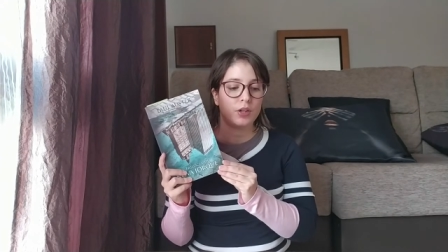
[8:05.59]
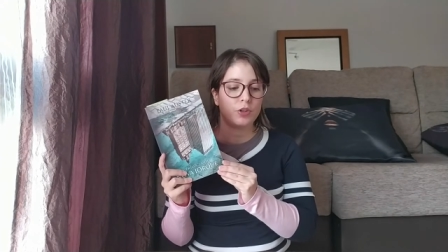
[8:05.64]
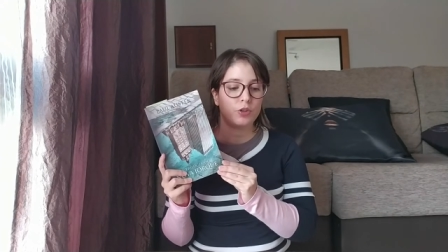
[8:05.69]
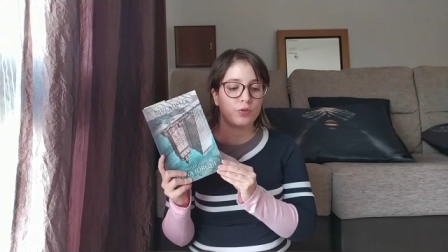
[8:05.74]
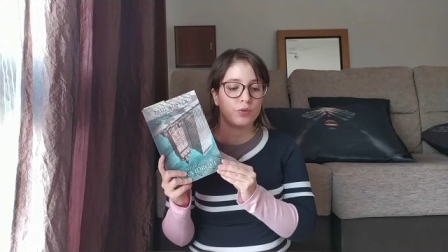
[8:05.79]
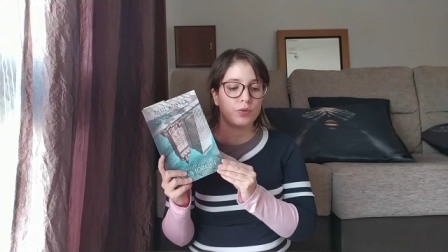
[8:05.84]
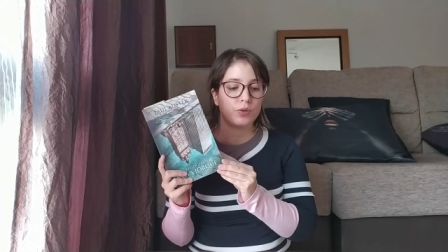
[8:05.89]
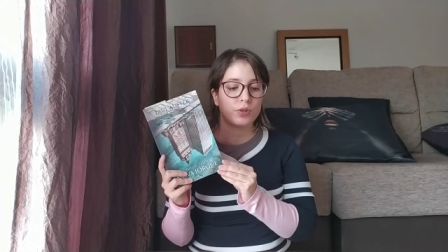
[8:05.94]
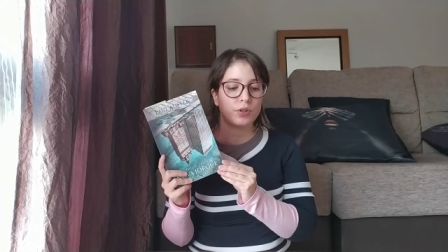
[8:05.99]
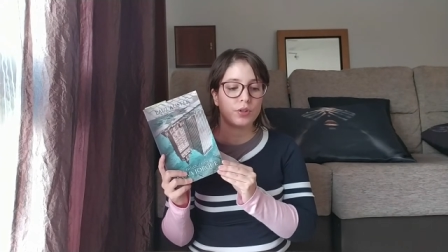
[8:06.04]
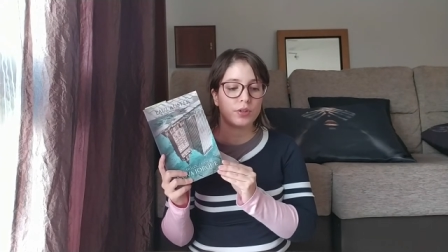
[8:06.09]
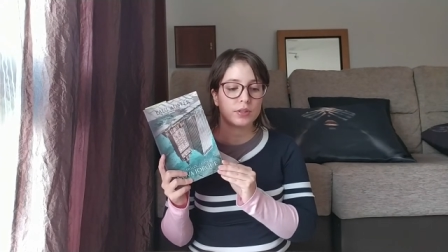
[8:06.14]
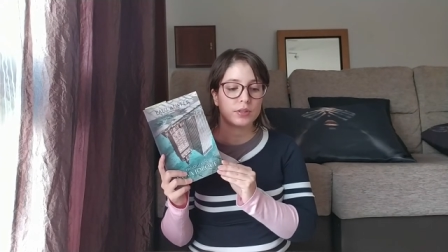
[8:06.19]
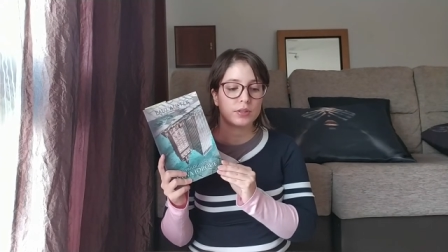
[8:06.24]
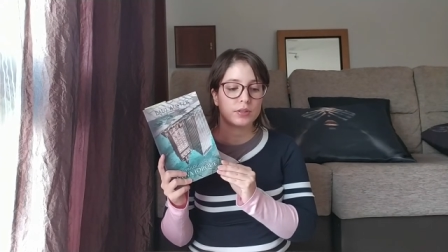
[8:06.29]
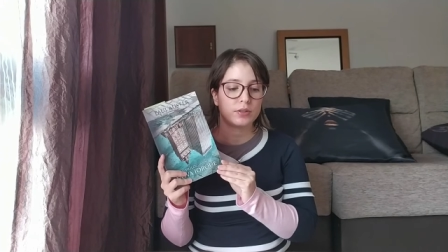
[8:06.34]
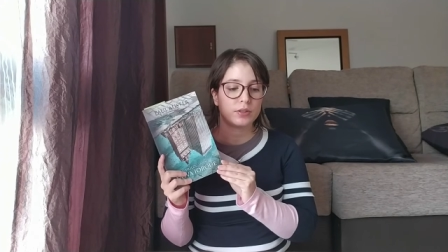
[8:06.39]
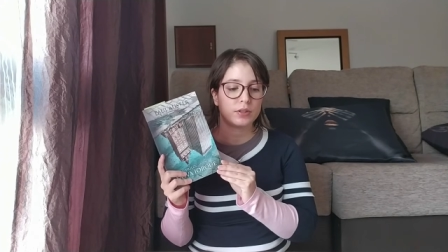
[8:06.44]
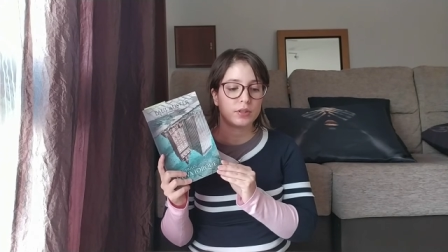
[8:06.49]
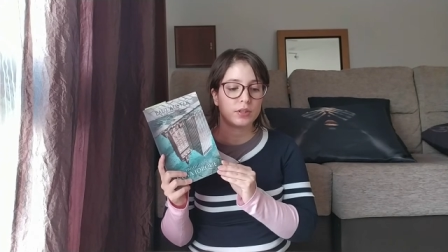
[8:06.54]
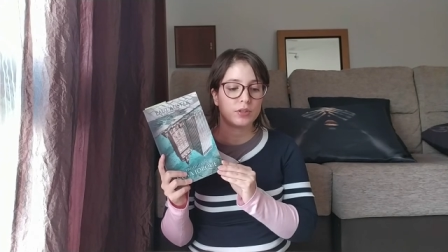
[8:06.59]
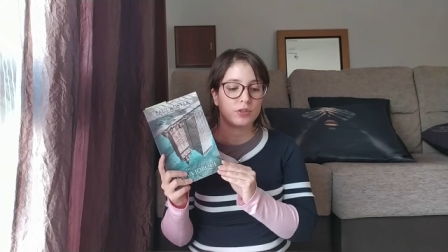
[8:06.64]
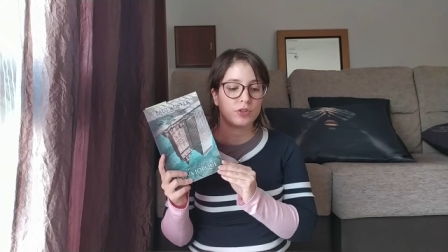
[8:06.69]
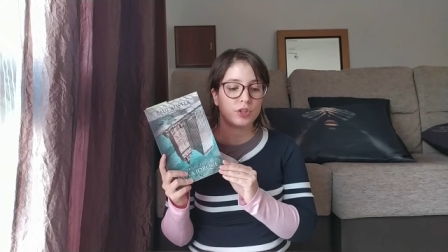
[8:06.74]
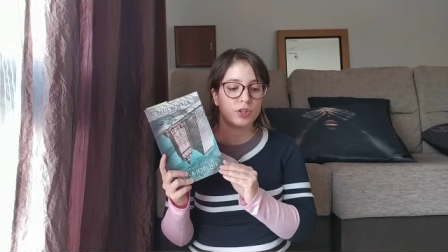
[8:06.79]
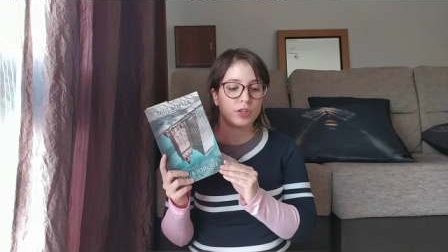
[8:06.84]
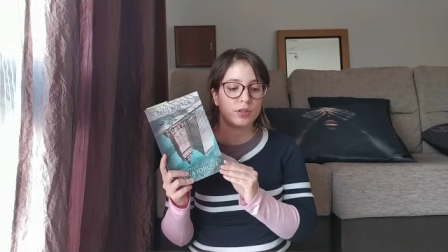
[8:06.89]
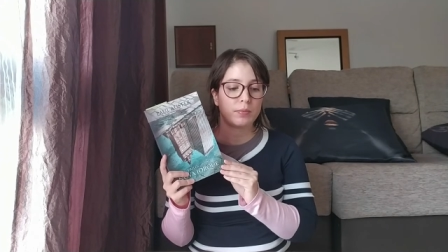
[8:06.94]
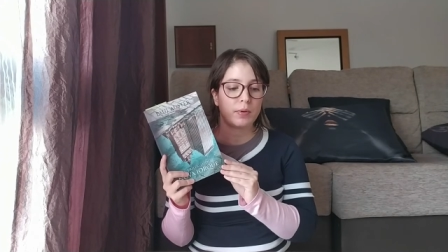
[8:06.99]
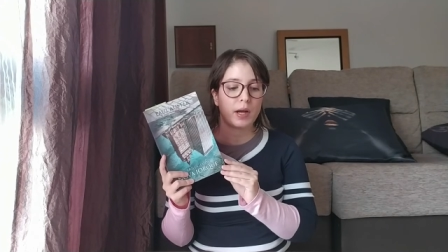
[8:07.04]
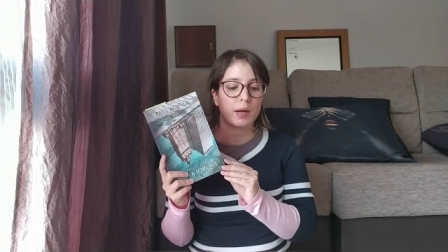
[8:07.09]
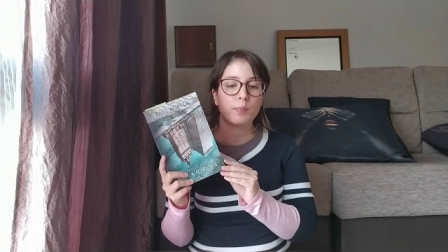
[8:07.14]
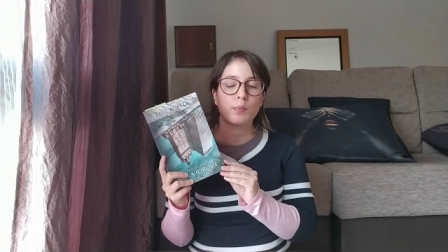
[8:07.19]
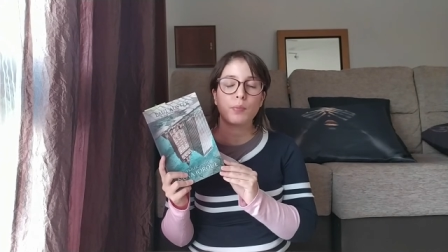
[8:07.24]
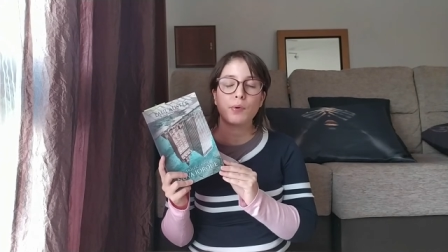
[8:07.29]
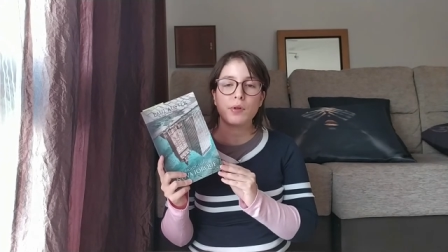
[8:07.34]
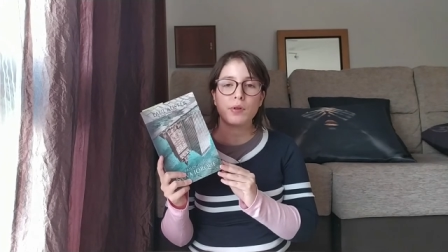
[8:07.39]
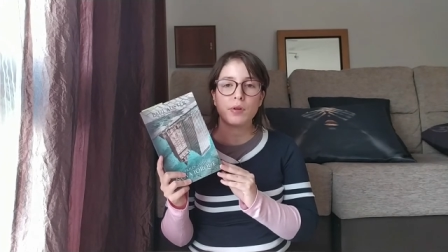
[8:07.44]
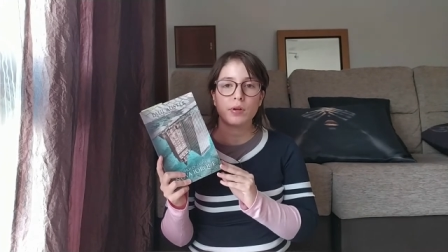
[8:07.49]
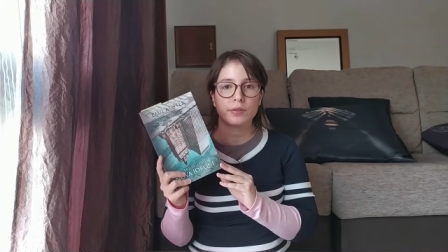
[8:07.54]
New York Trilogy by
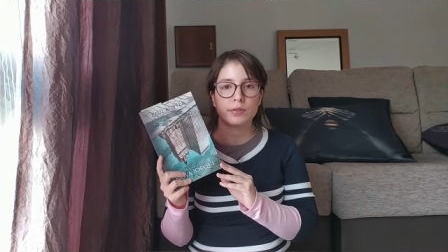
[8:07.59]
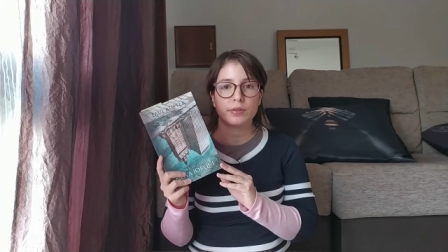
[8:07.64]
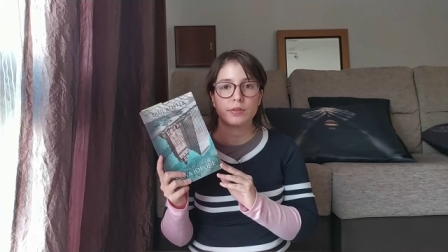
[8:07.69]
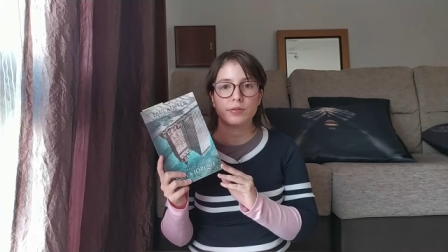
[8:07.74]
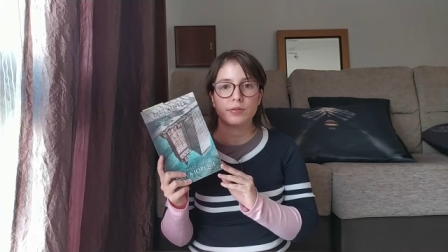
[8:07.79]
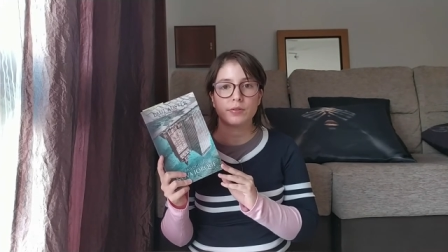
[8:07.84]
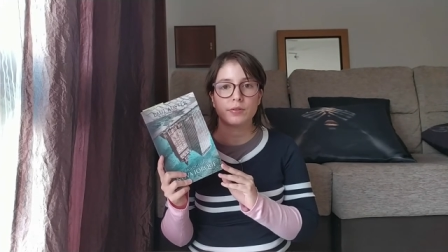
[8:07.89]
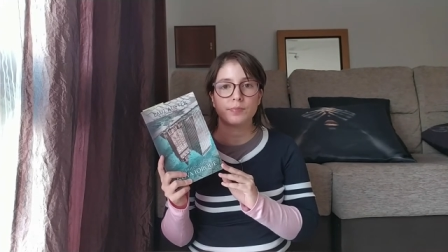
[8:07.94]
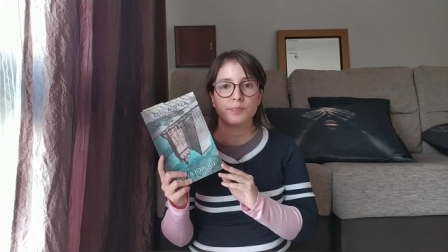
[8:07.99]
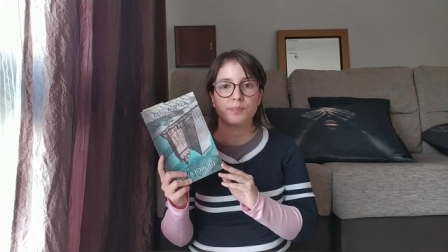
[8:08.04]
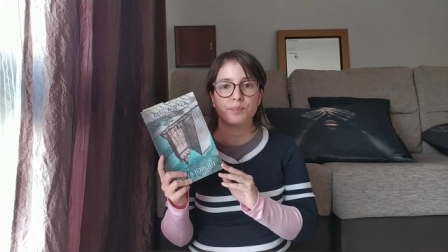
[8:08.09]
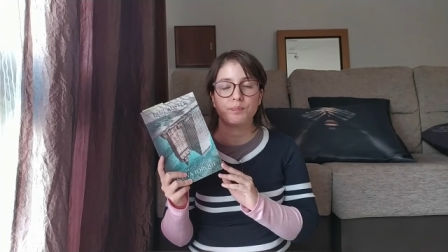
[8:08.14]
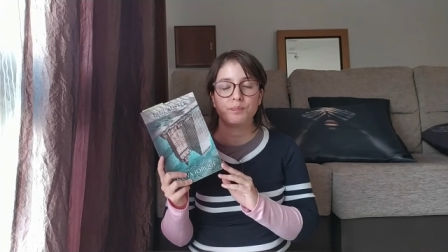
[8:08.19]
Paul Auster.